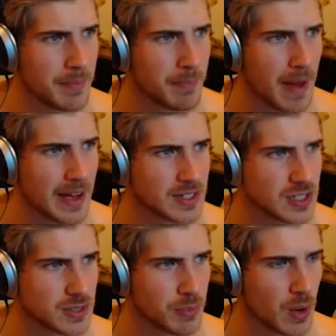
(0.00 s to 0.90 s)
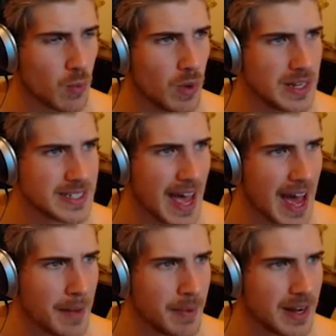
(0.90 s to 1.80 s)
back just... What is
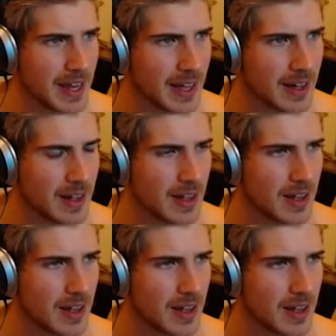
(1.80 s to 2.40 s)
happening?